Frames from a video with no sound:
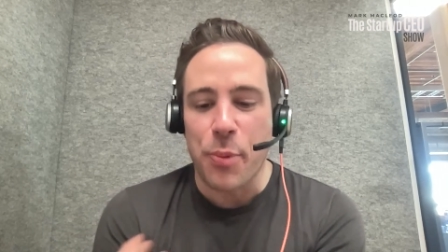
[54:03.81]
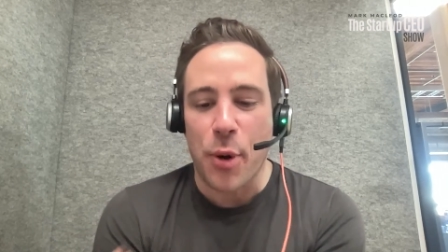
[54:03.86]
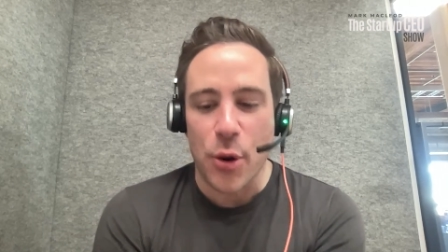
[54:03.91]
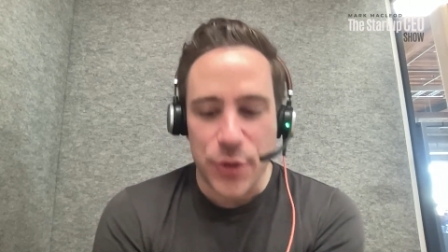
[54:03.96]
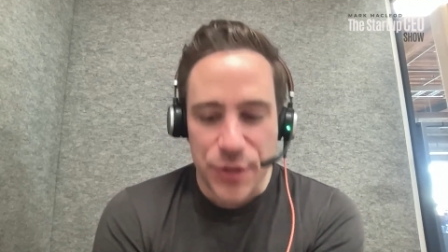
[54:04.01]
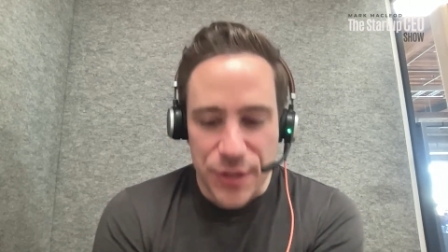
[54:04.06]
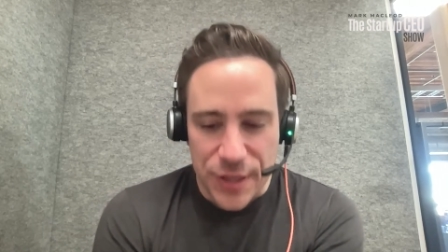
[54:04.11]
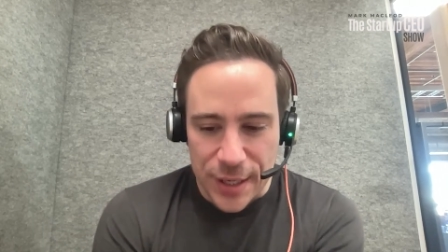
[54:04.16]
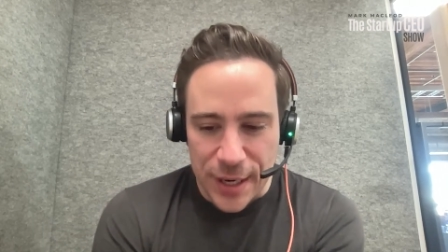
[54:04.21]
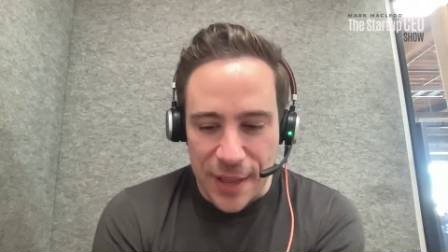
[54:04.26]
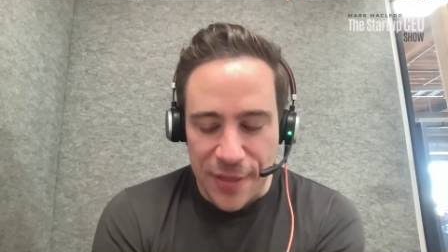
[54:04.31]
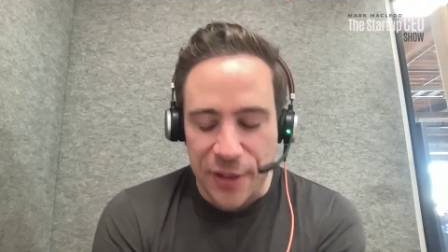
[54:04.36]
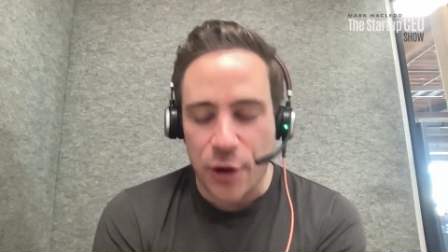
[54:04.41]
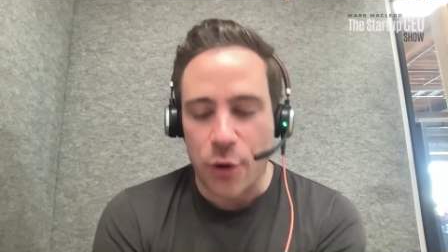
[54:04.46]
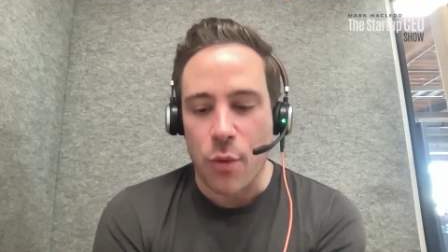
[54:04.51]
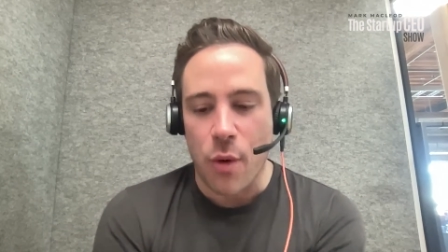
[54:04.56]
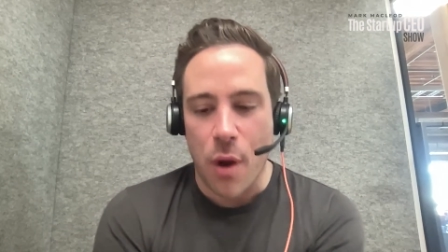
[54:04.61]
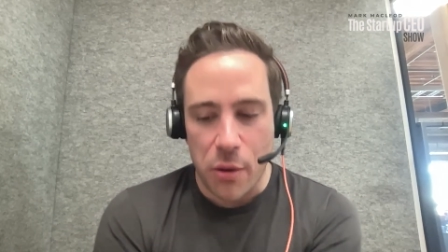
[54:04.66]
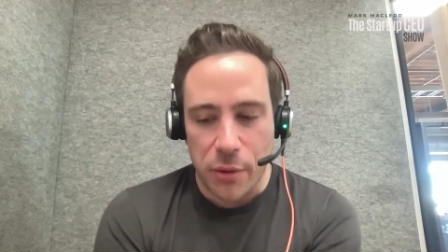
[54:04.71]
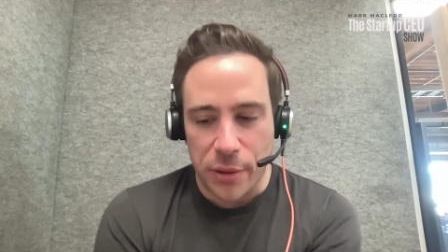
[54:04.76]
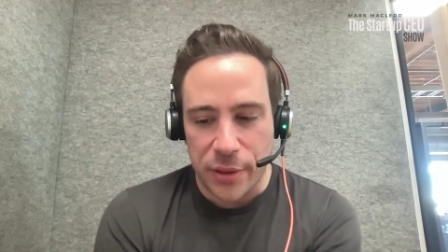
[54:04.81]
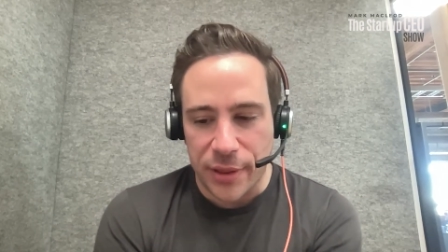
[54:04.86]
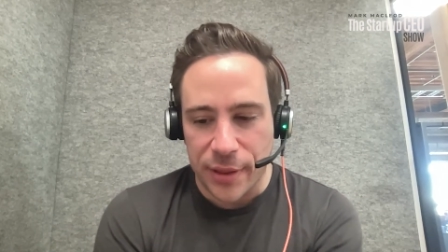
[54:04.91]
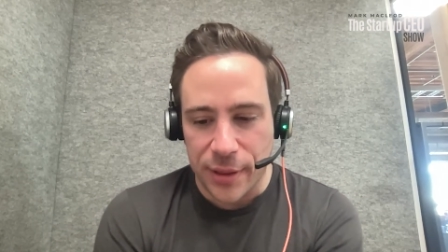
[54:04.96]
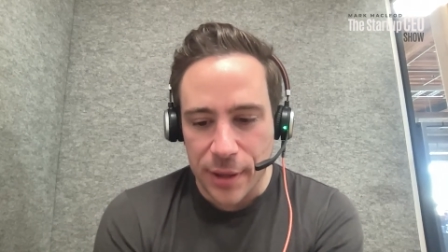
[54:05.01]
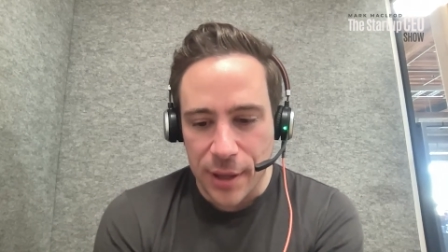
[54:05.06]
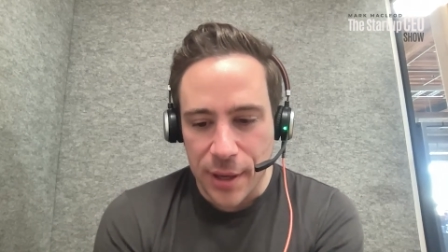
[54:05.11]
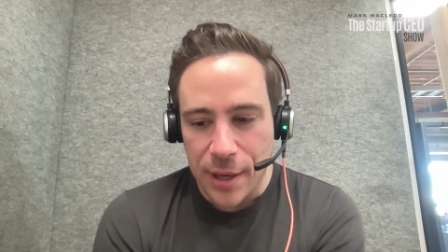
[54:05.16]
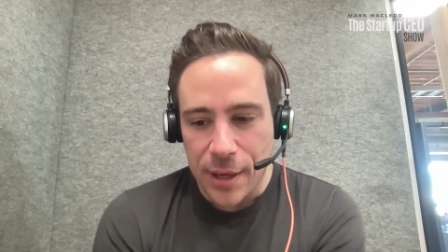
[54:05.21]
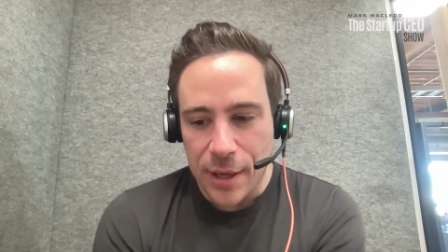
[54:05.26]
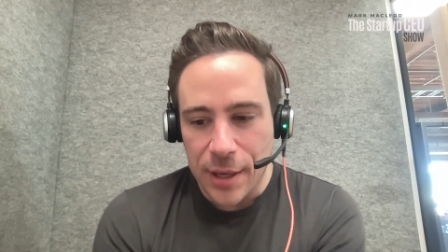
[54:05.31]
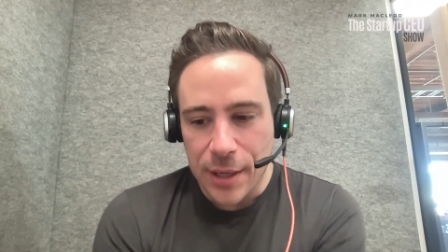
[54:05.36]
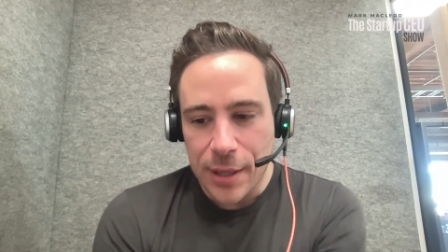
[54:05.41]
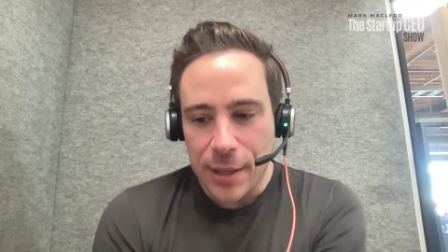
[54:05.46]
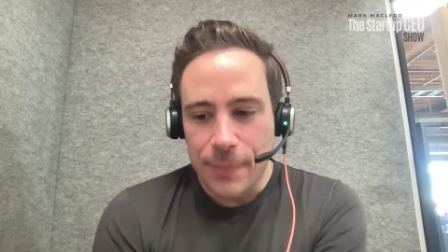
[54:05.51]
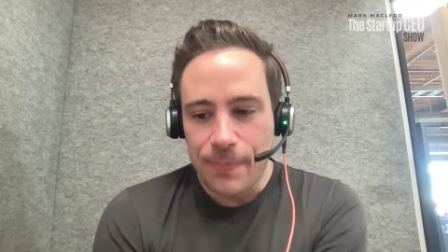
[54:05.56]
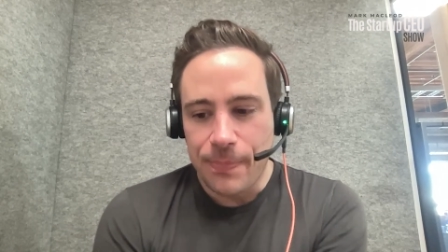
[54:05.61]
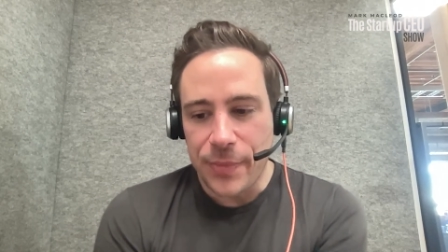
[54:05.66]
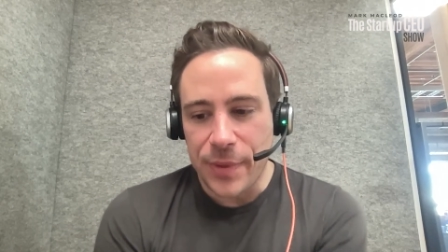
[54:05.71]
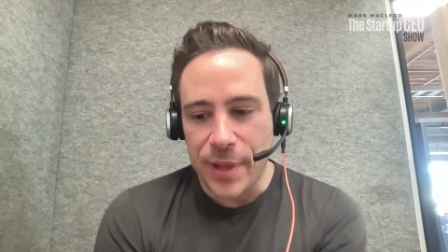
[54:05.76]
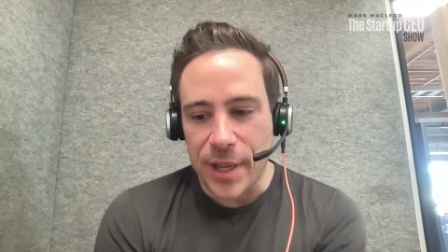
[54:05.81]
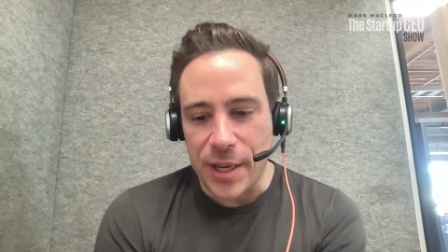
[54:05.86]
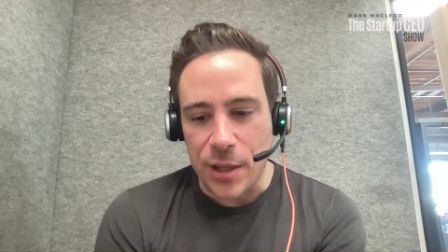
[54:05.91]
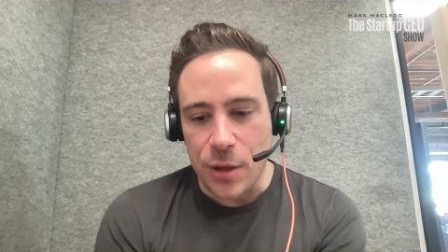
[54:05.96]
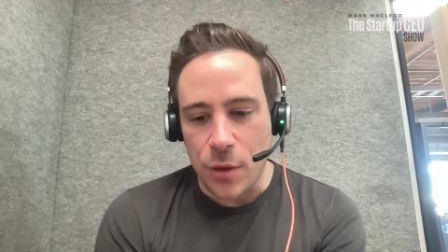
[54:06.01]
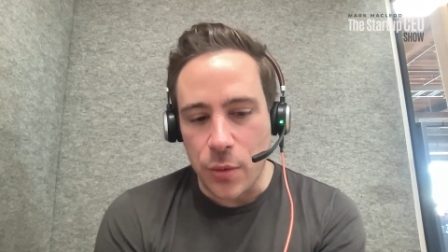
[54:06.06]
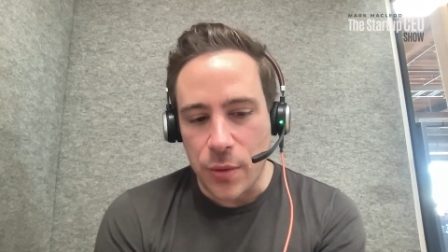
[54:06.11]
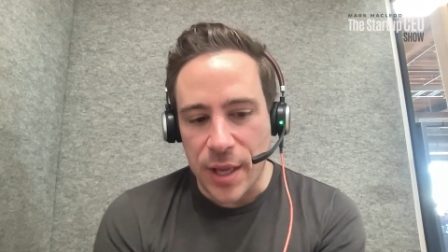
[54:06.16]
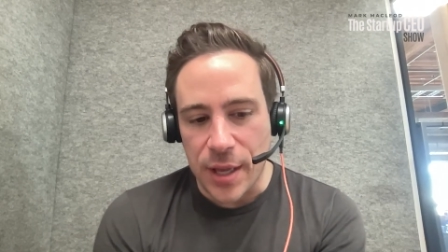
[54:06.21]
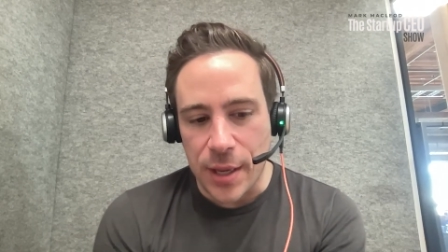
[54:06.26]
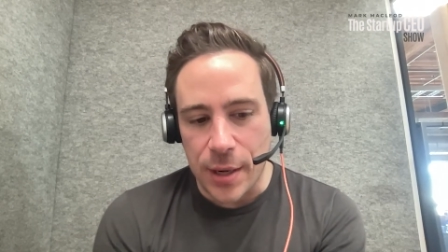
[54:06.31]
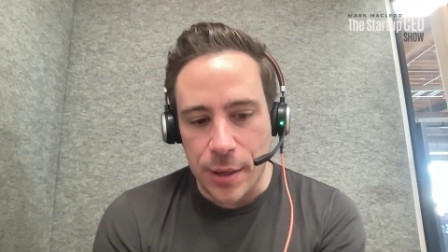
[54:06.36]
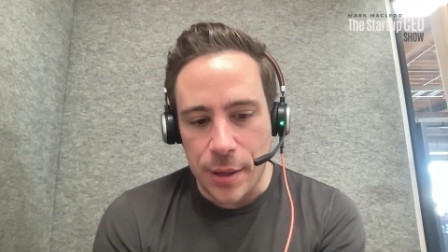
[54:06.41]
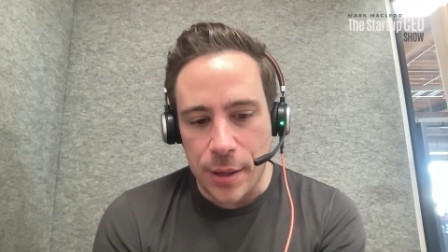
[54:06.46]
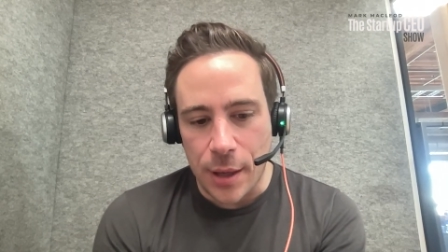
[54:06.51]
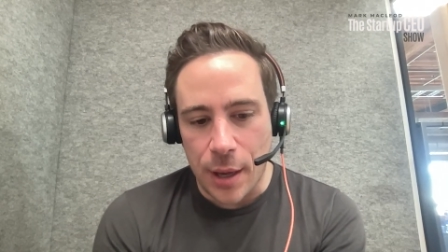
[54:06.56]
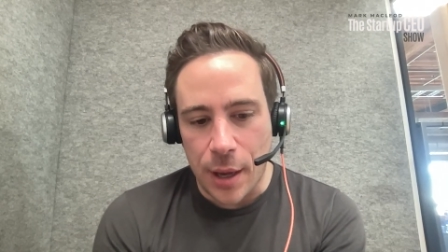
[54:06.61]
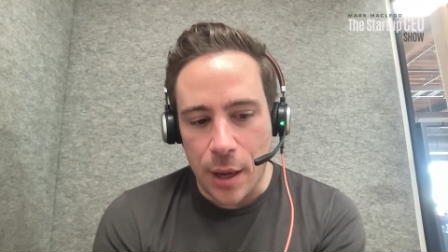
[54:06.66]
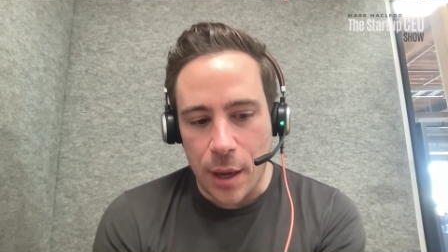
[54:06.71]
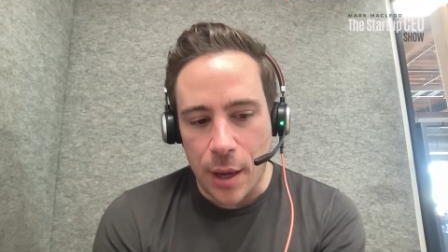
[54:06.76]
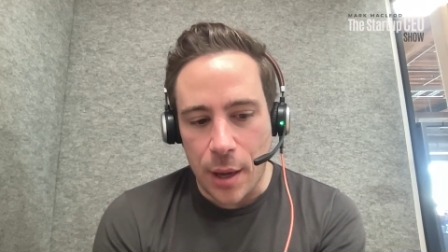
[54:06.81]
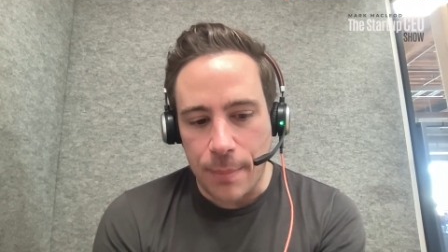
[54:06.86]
person and the growth that you can